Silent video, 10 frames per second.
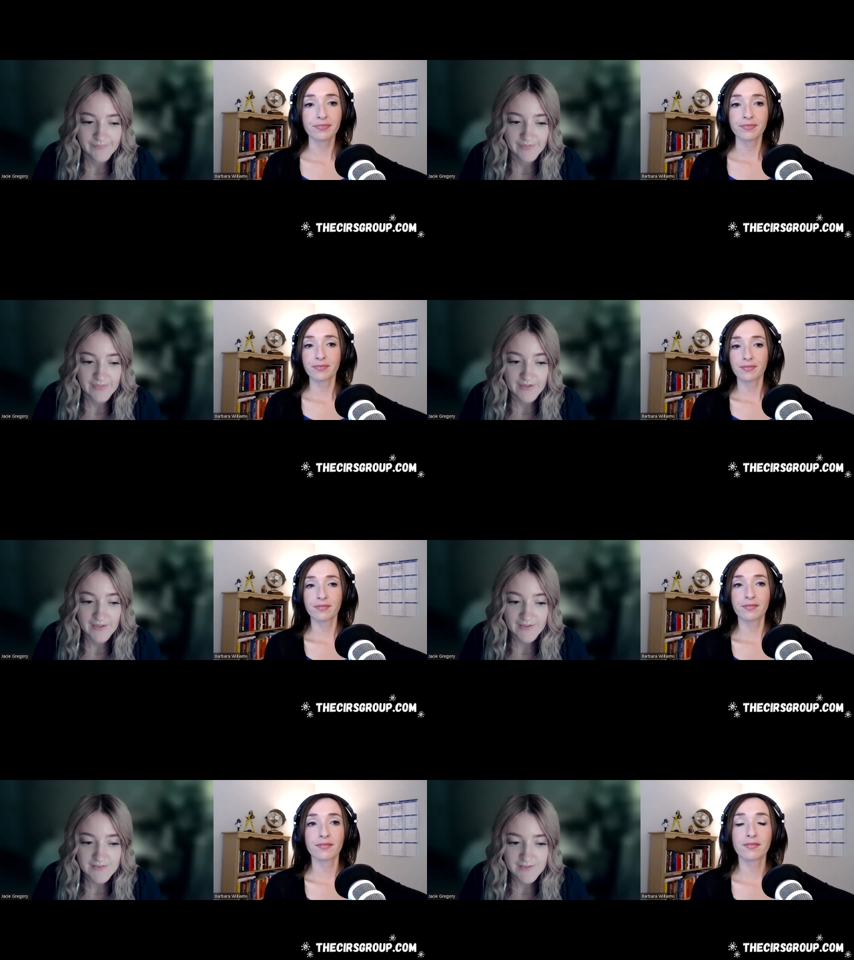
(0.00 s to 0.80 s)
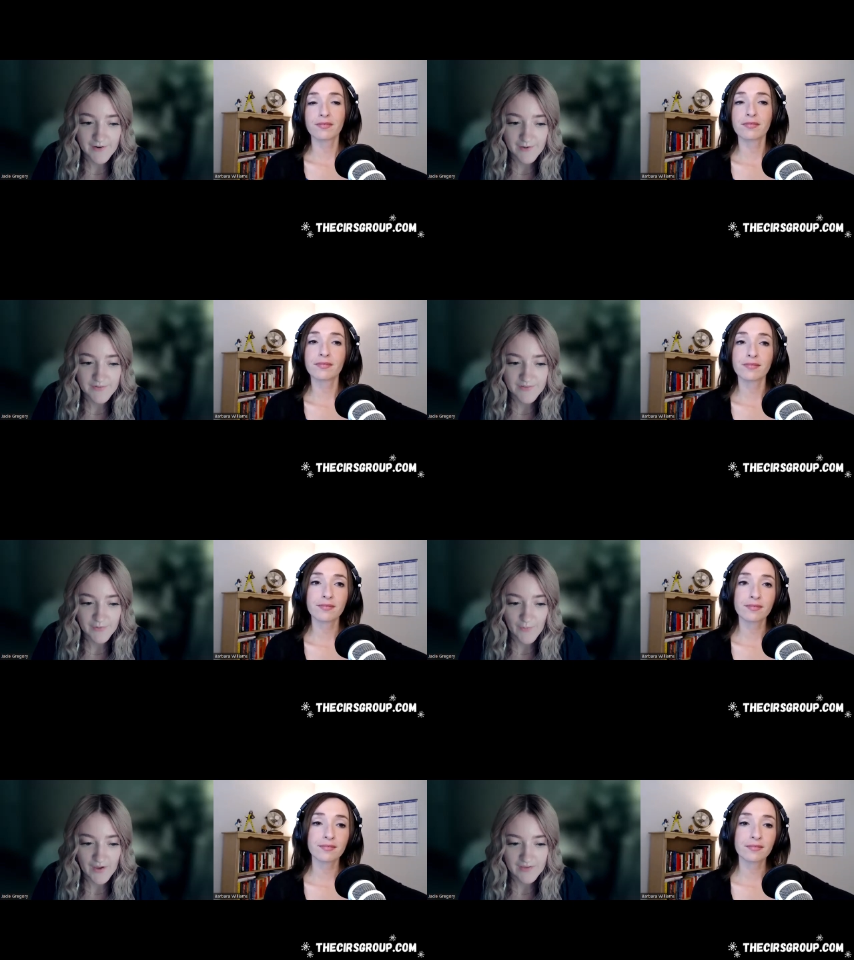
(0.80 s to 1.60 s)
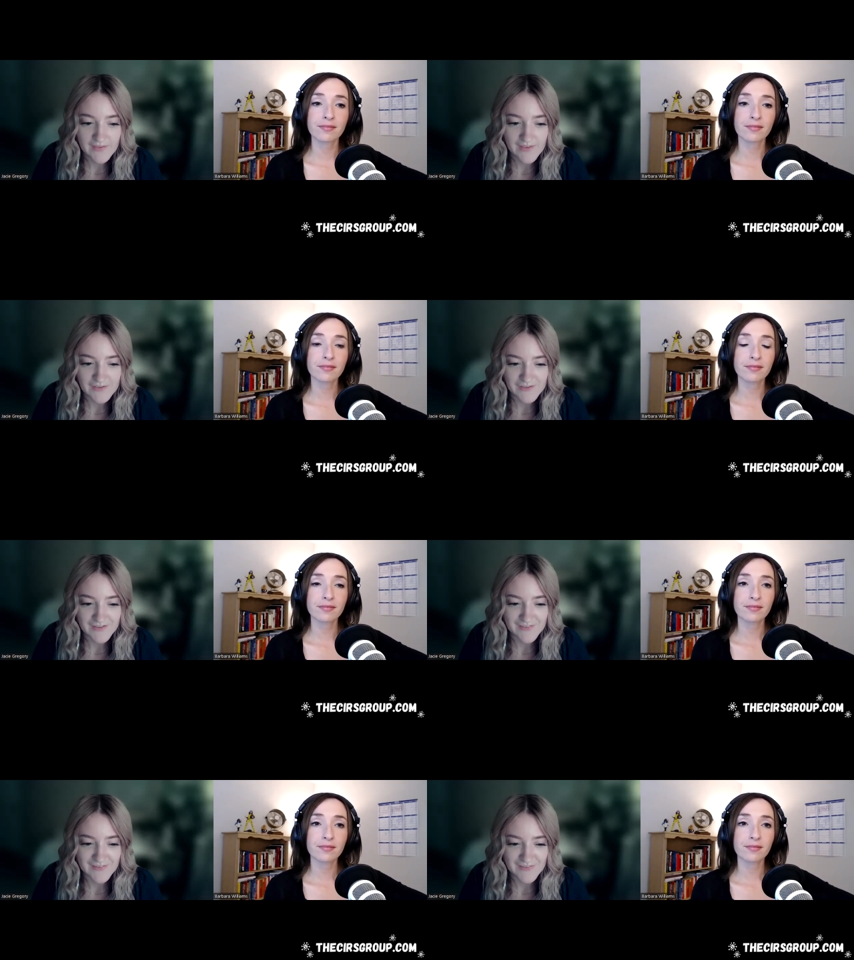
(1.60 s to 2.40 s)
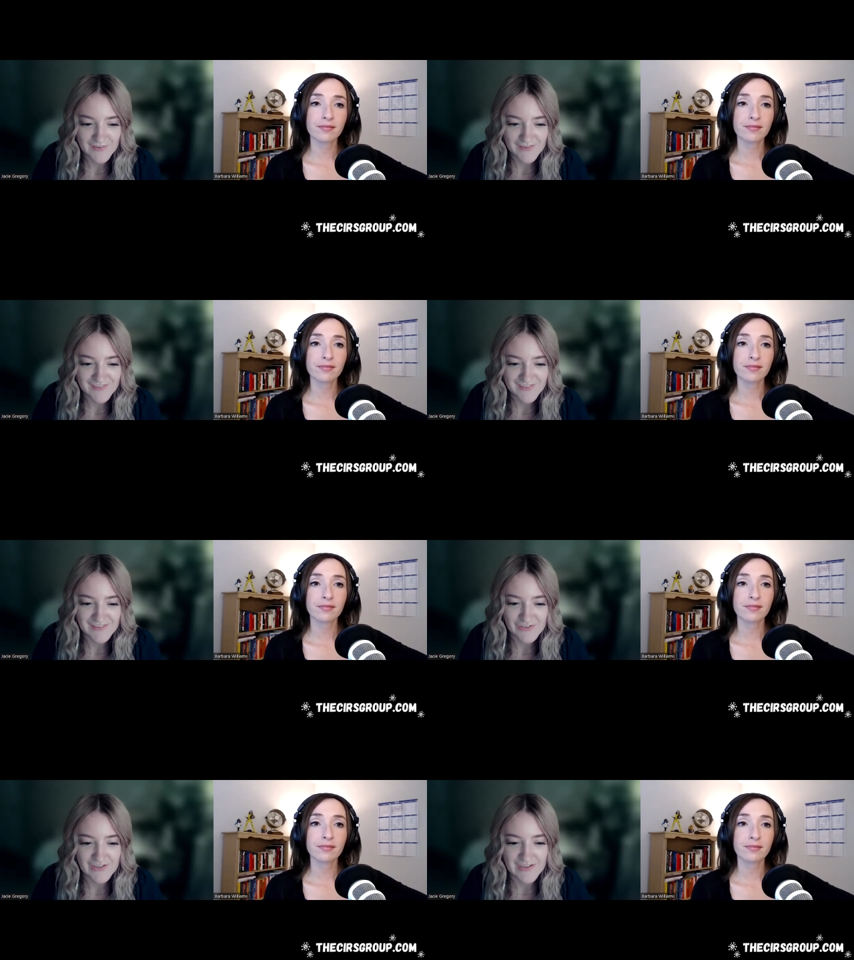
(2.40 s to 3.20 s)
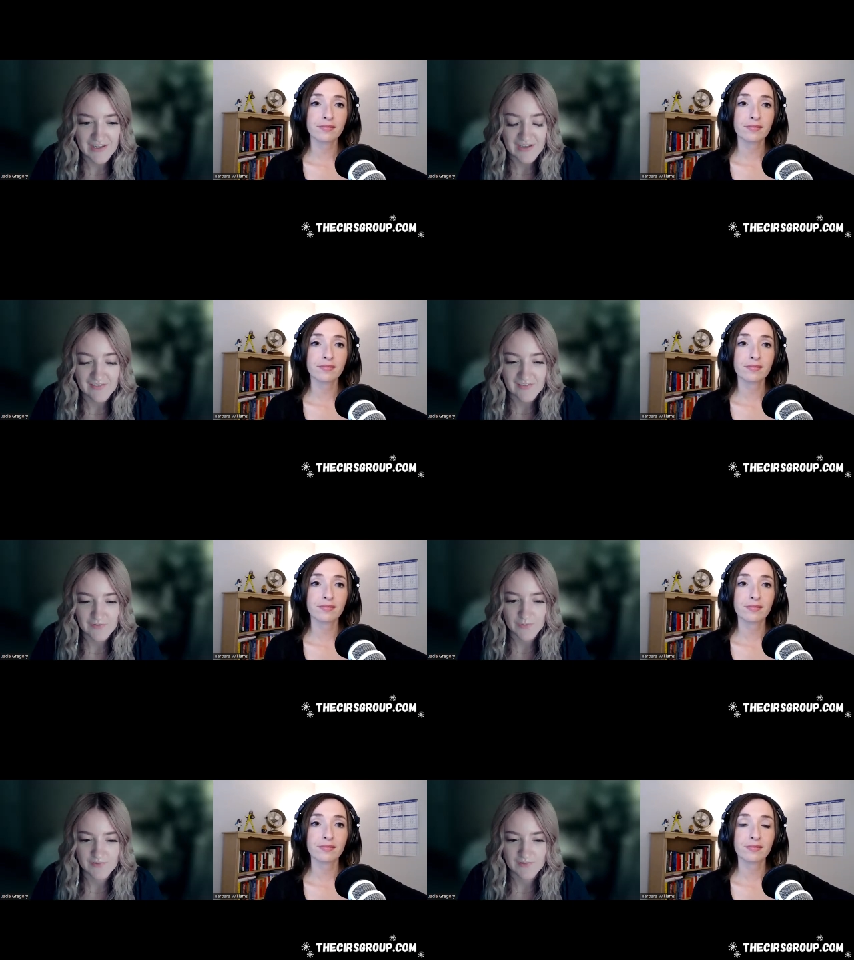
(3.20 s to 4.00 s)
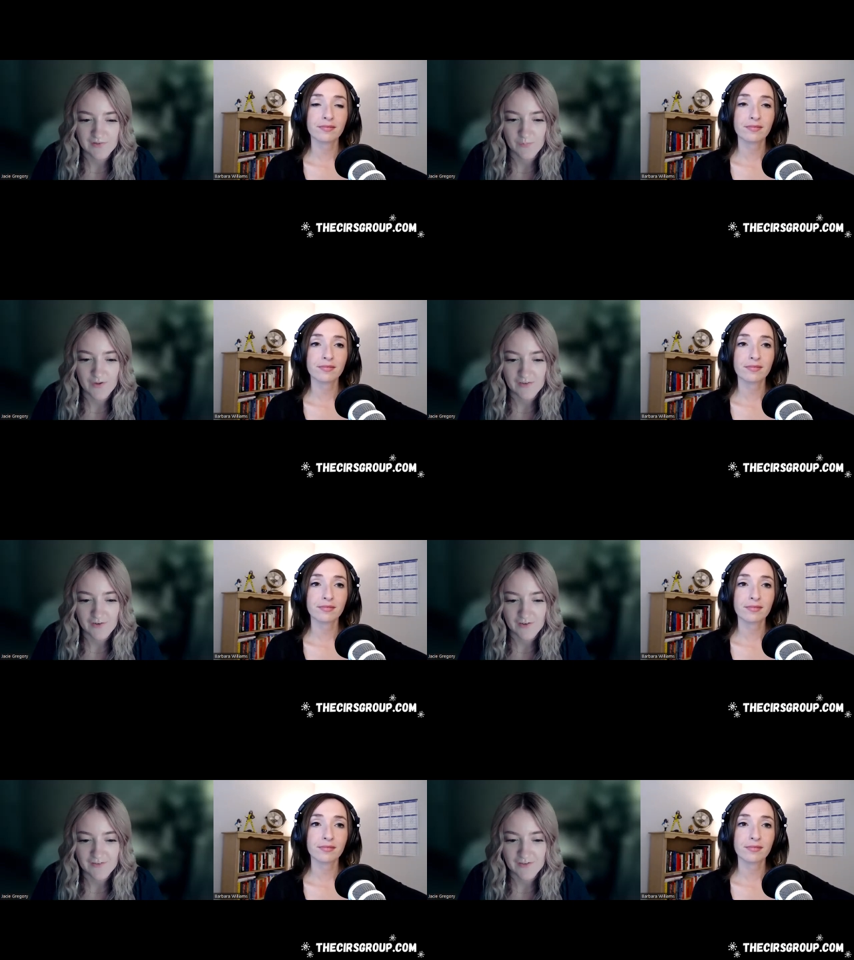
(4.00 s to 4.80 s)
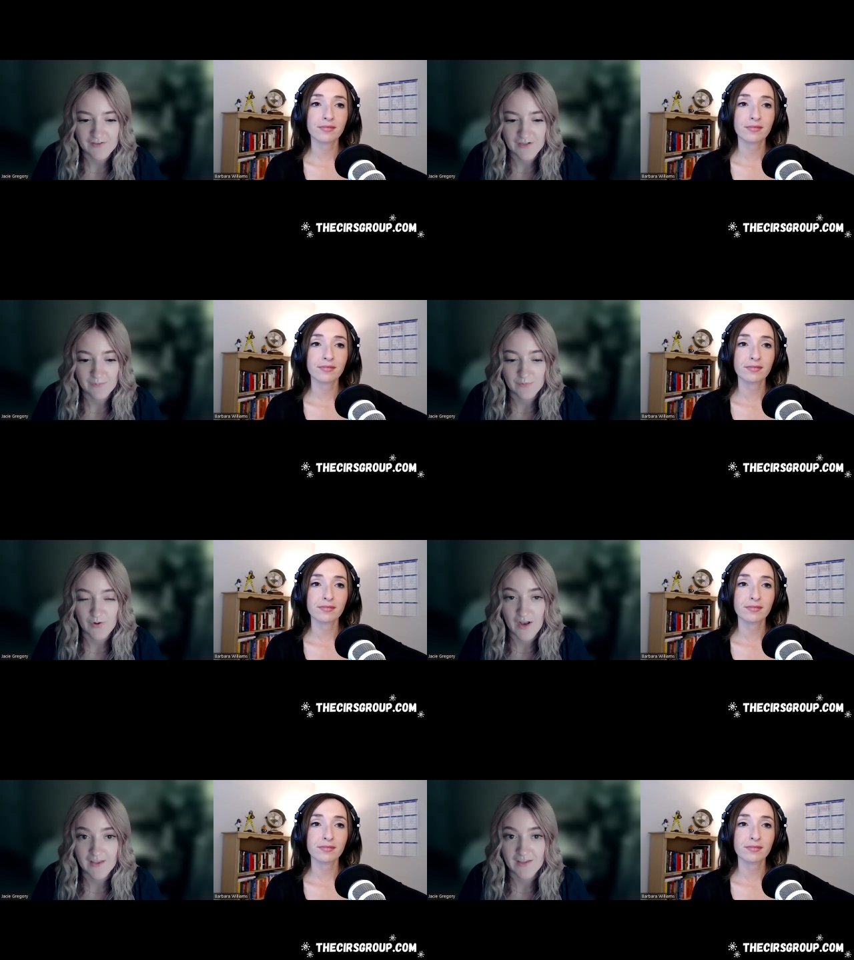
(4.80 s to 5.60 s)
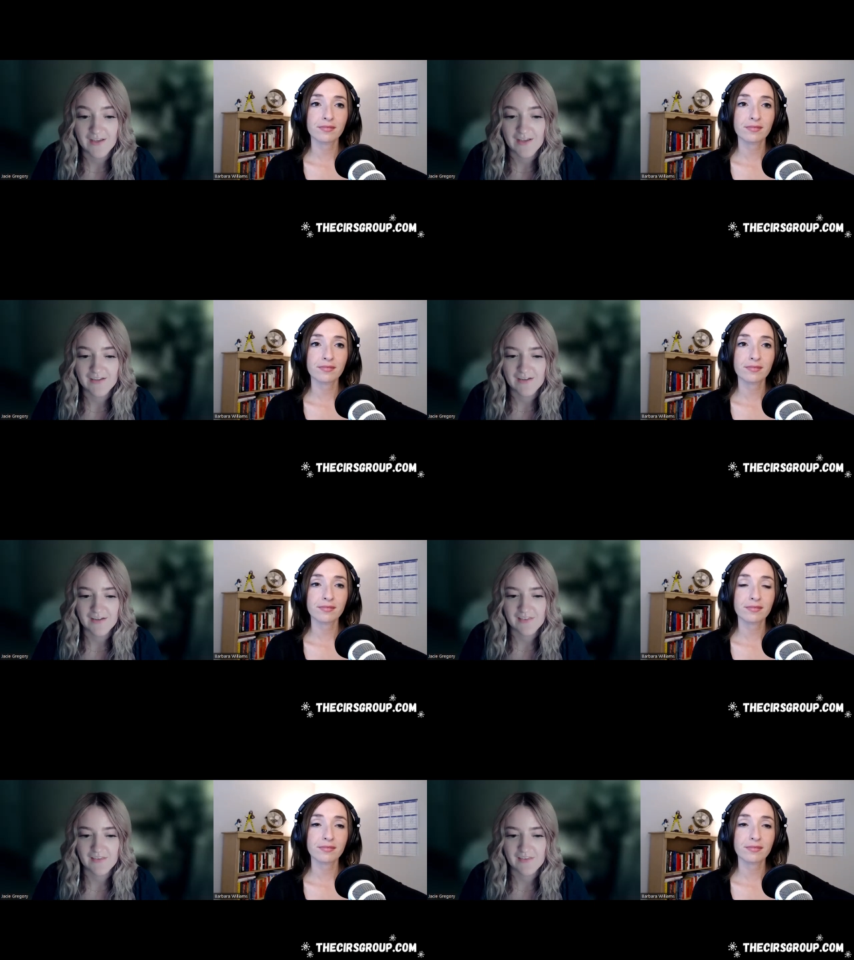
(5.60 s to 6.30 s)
Speaker 1: The next talk was coagulation, CIRS, and Genie, and this was done by Dr. James Ryan. And